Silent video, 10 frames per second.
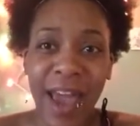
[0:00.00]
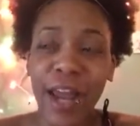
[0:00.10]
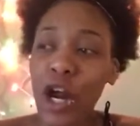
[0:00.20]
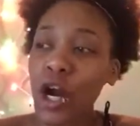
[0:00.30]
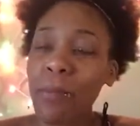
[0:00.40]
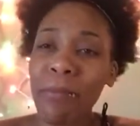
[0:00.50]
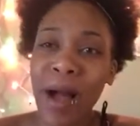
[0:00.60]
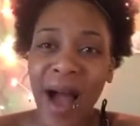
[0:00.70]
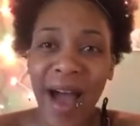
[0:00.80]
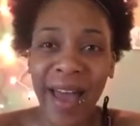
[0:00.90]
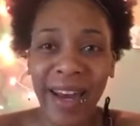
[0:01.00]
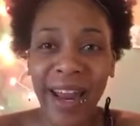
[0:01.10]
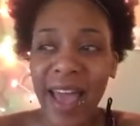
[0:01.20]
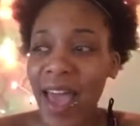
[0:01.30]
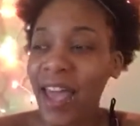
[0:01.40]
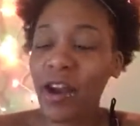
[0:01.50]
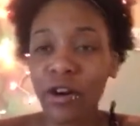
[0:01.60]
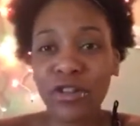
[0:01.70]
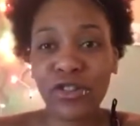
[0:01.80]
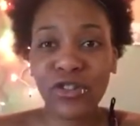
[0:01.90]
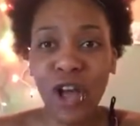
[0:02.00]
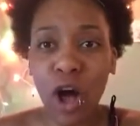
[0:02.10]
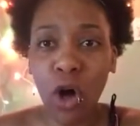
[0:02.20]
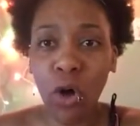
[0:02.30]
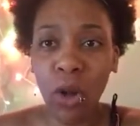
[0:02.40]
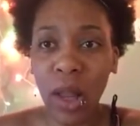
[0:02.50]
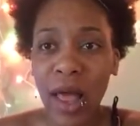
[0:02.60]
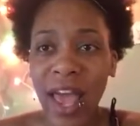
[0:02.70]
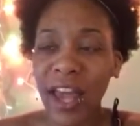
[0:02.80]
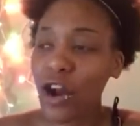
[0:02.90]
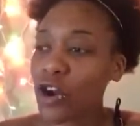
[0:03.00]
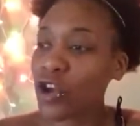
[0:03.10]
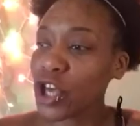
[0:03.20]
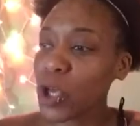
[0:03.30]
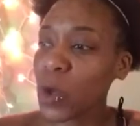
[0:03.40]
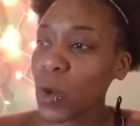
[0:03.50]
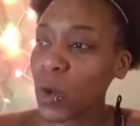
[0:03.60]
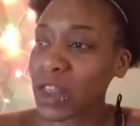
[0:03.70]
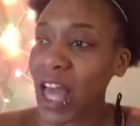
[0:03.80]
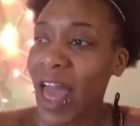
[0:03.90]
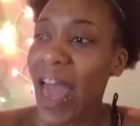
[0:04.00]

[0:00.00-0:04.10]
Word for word: and her mind and her soul and her youth